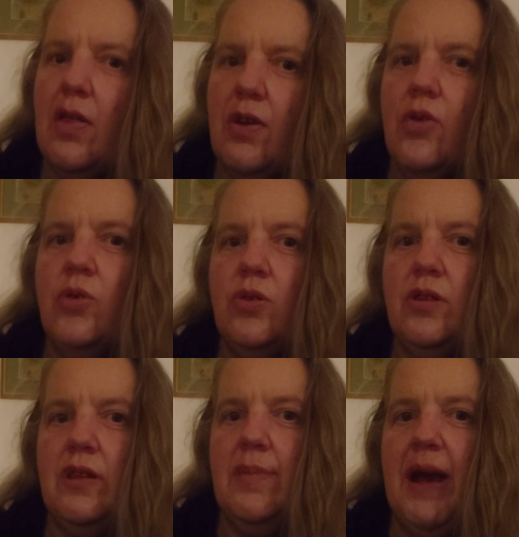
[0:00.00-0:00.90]
the good
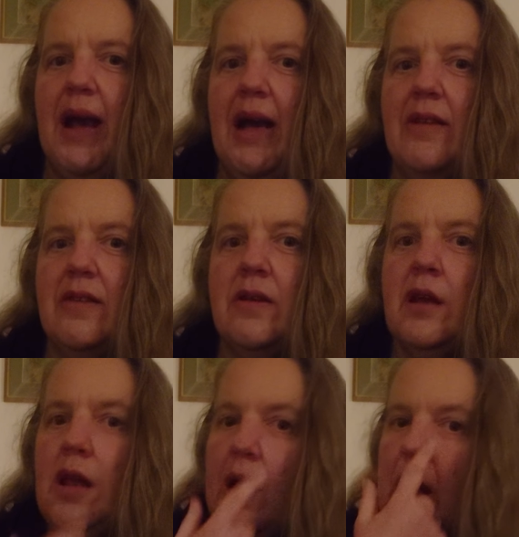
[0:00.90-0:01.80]
and the bad.
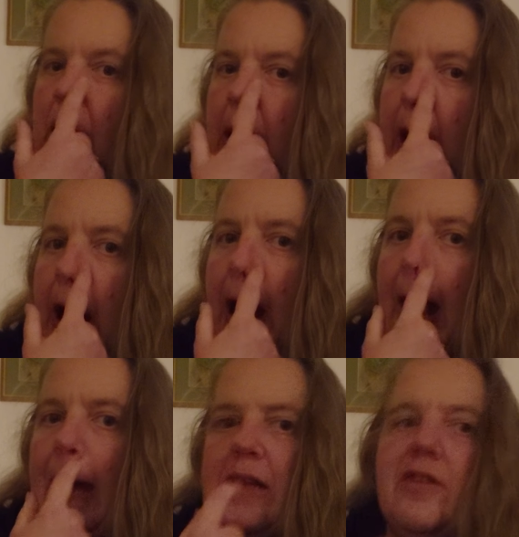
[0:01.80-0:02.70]

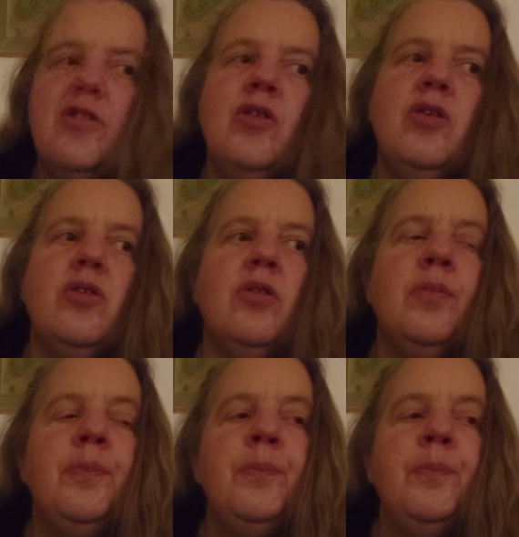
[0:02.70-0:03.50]
And it's not